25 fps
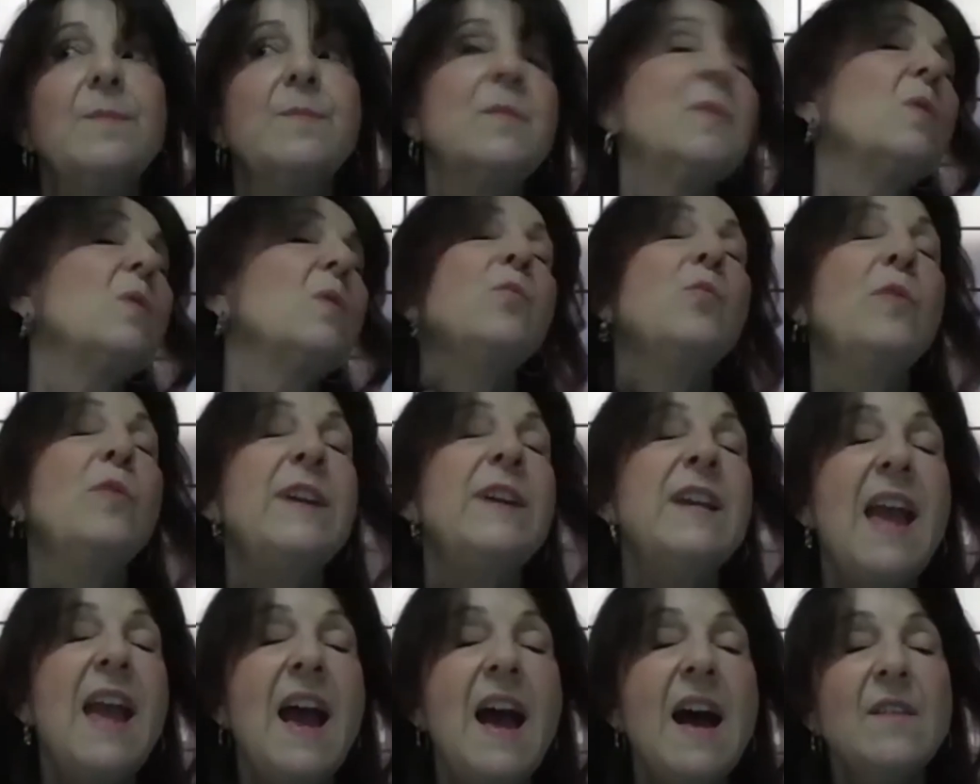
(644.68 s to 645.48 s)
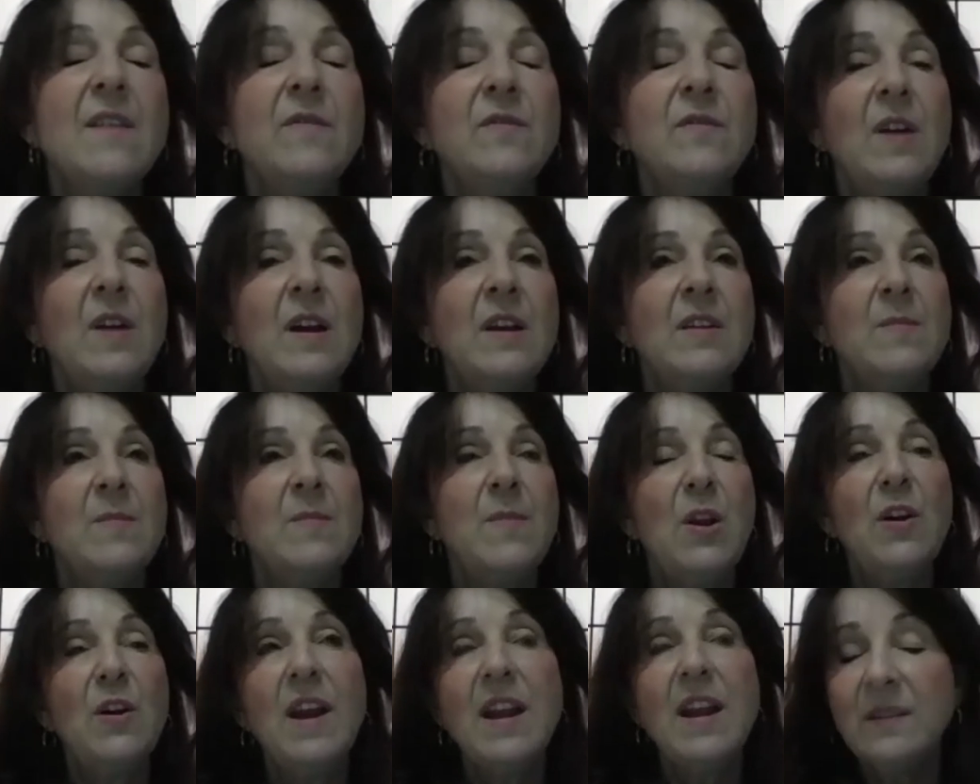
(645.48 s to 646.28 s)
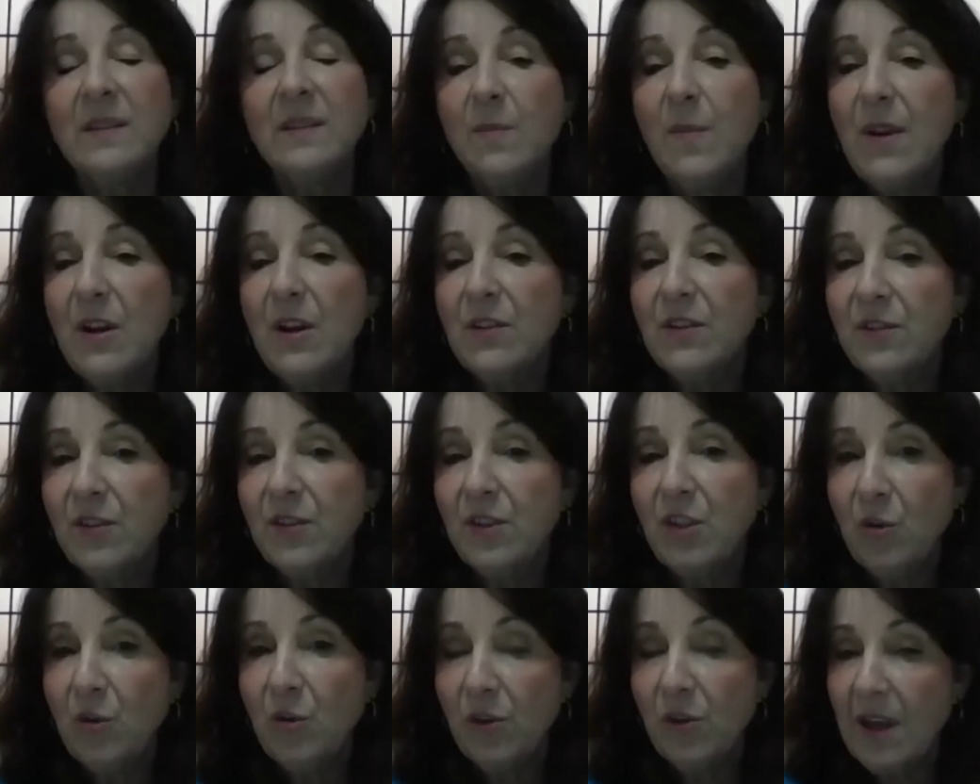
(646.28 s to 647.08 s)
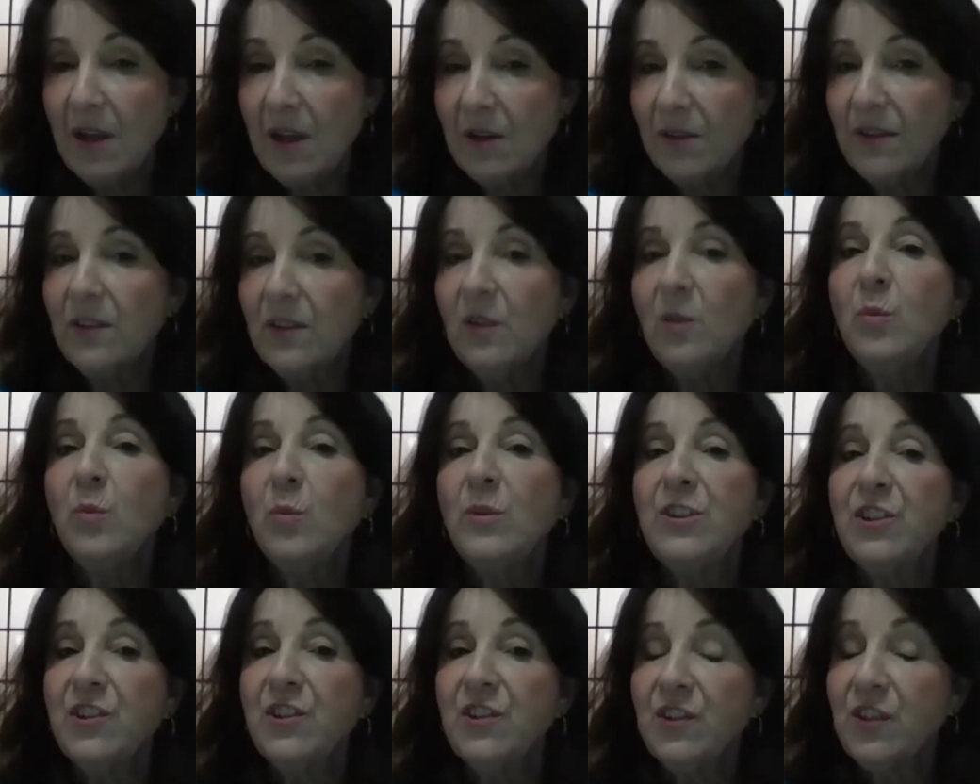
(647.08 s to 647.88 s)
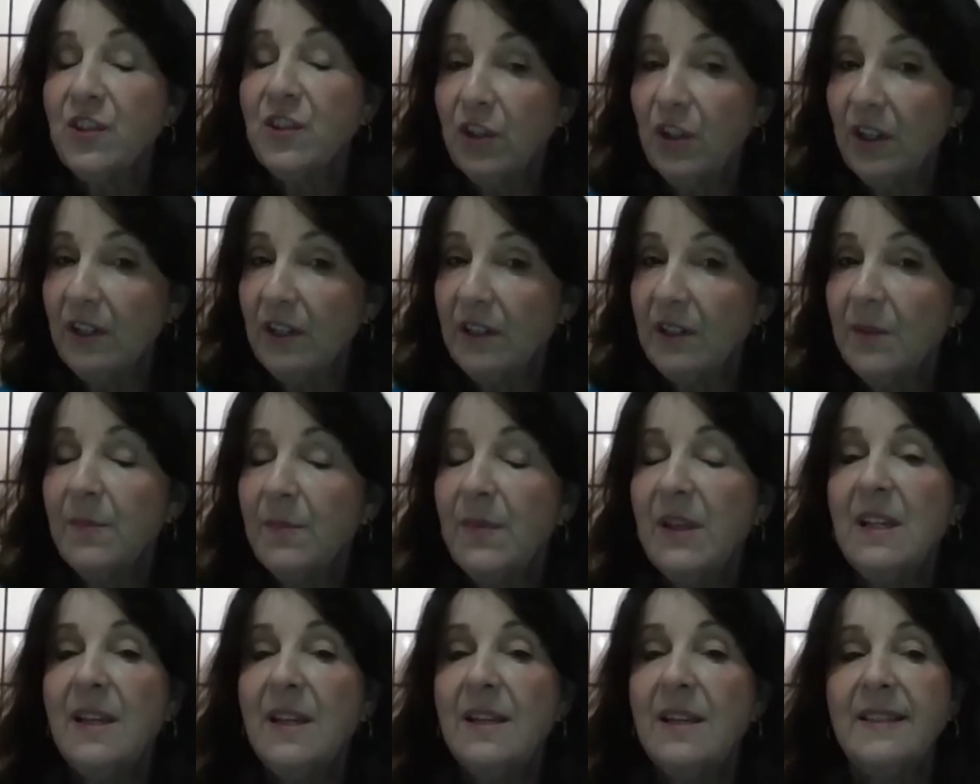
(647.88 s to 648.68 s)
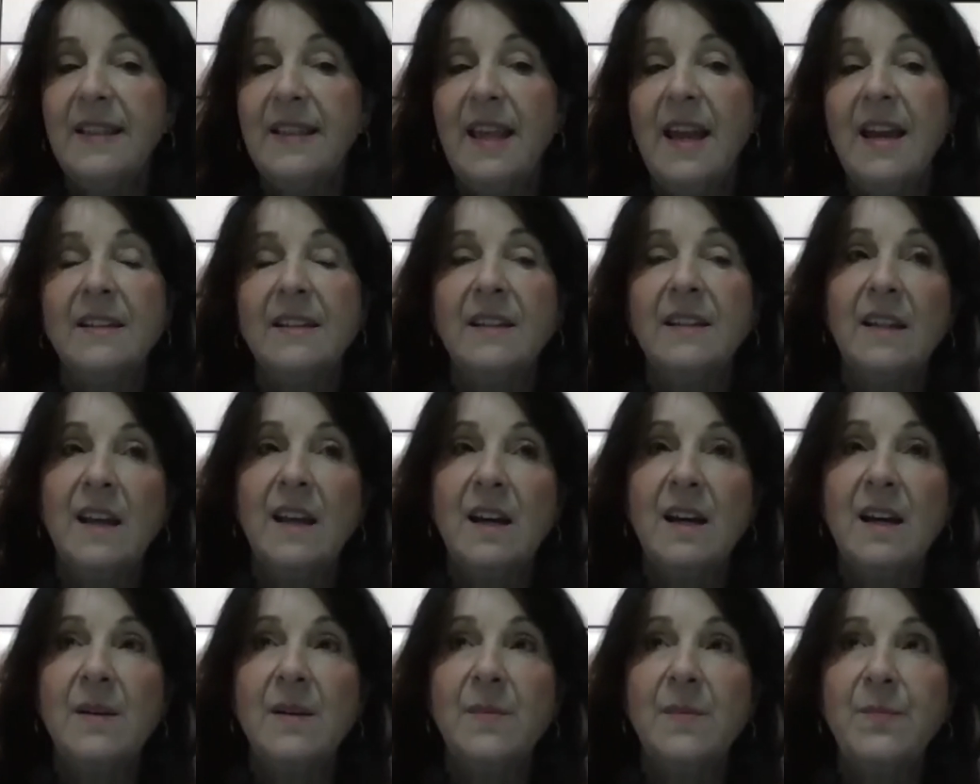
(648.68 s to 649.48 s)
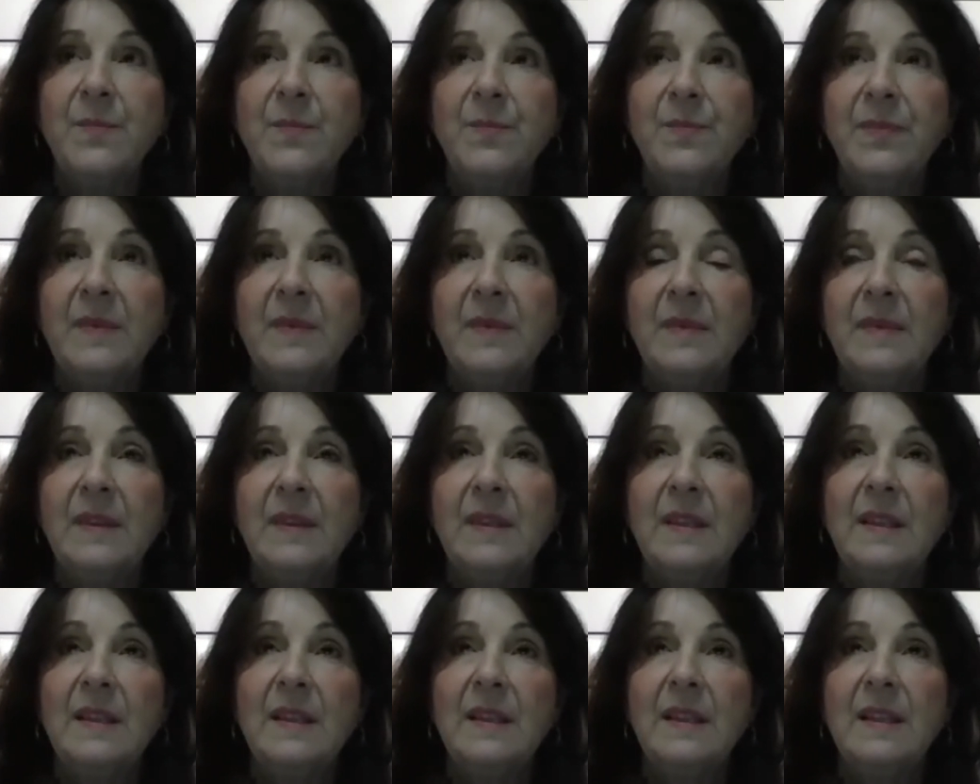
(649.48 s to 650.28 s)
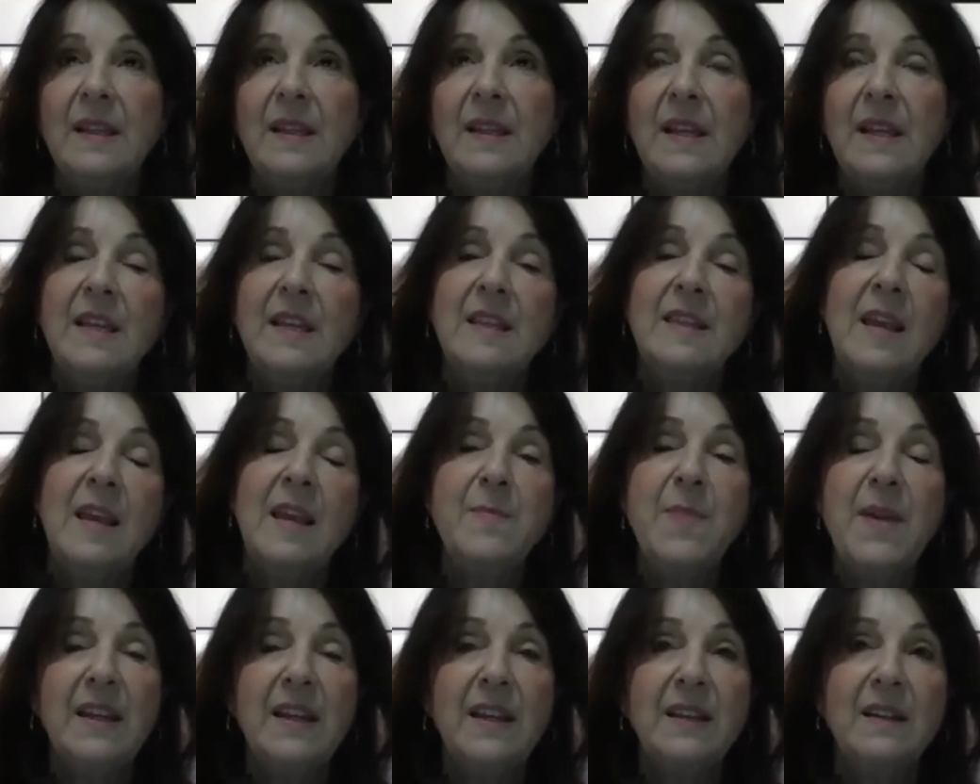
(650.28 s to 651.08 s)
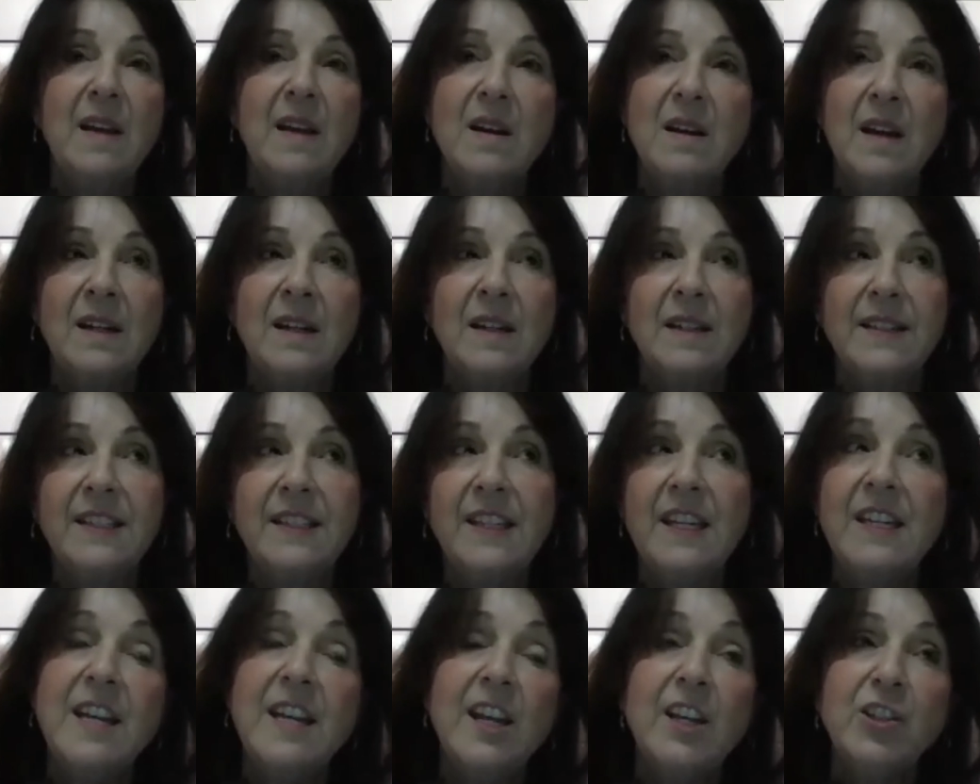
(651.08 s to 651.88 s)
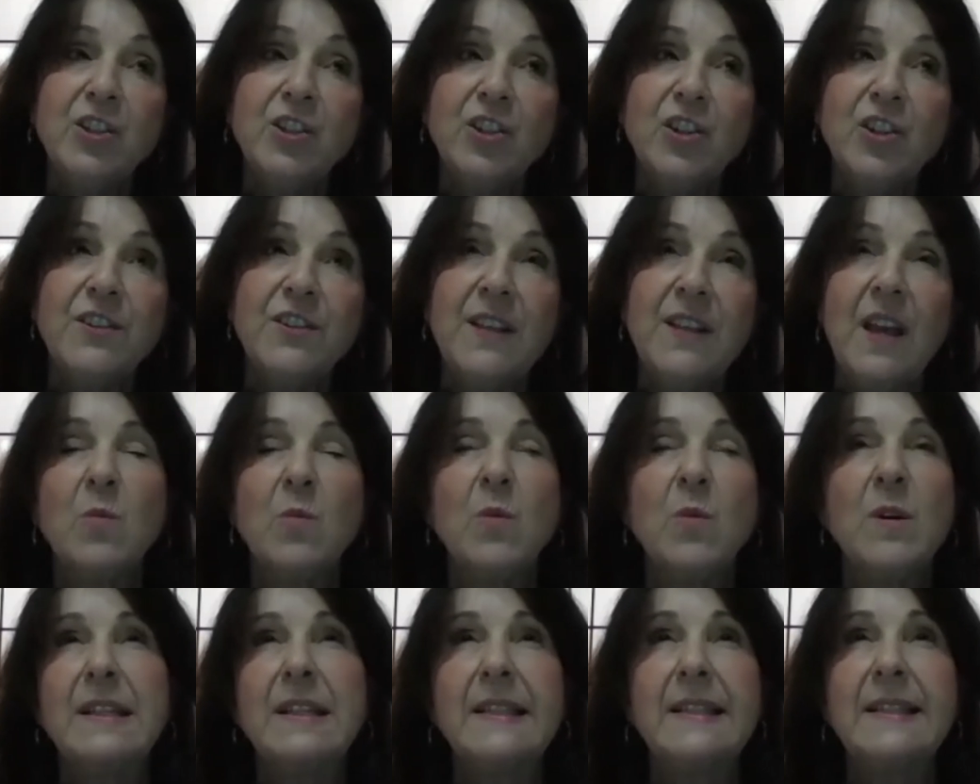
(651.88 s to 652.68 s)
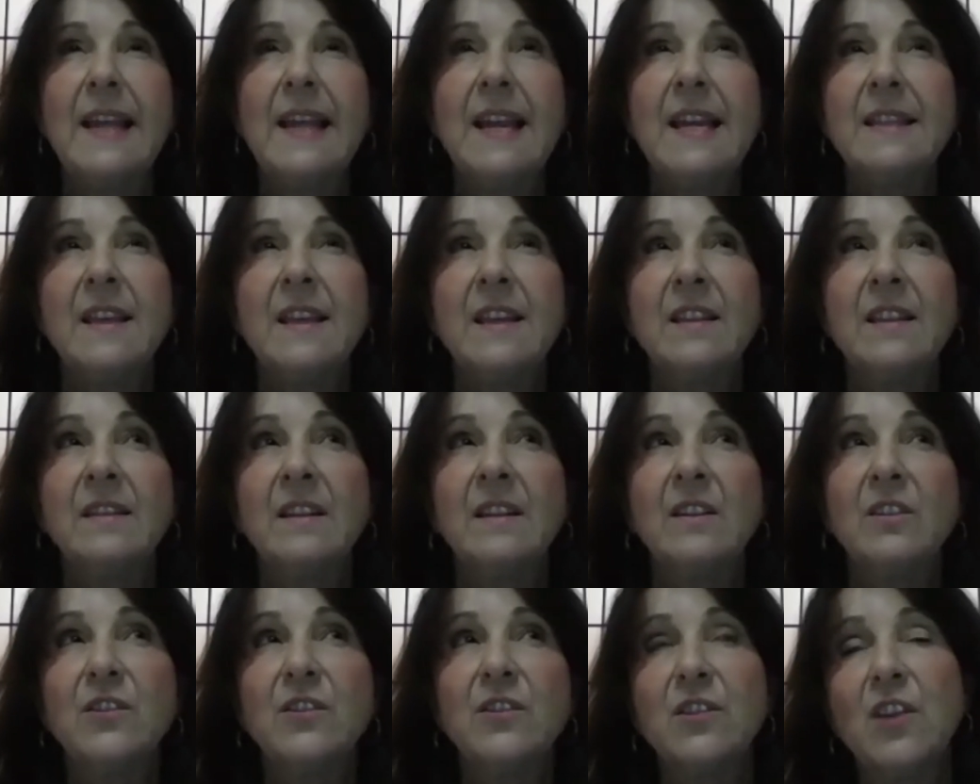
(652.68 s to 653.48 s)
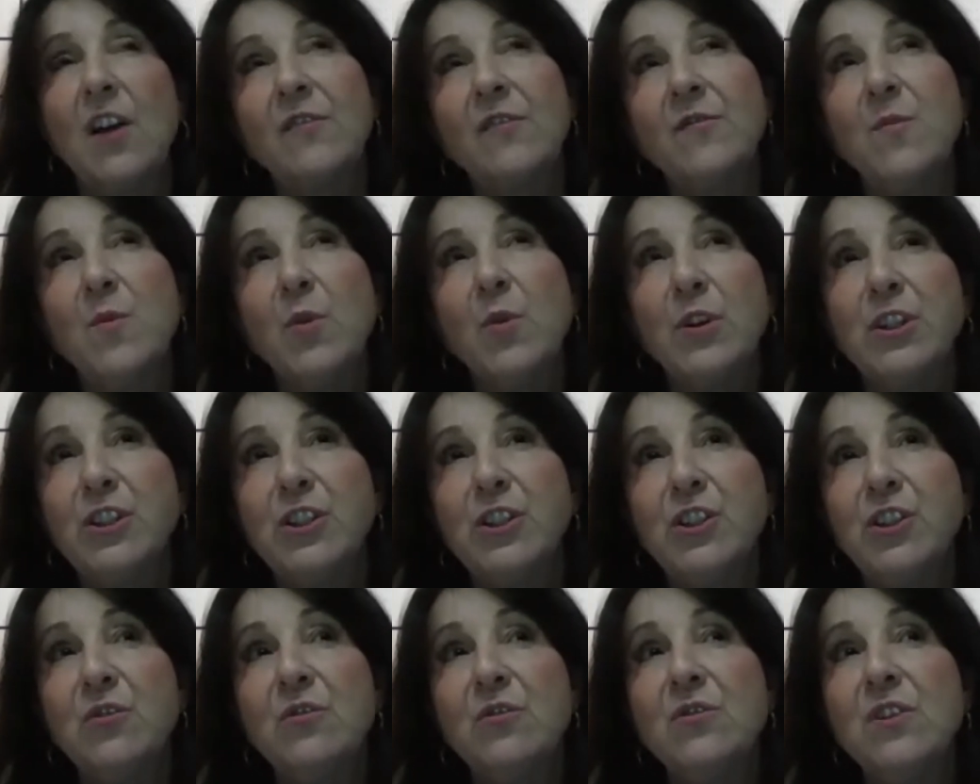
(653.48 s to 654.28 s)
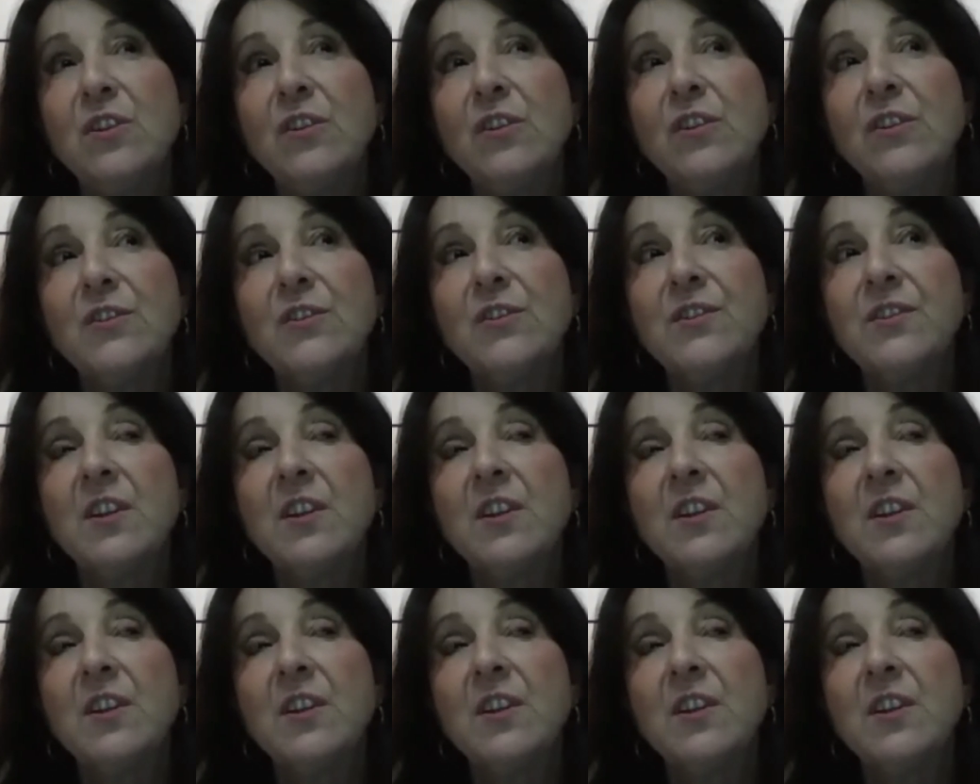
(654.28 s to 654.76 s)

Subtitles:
we have the mayor has the mayor's youth council, which is good because that they pick teenagers. I want to say that they're sophomore and juniors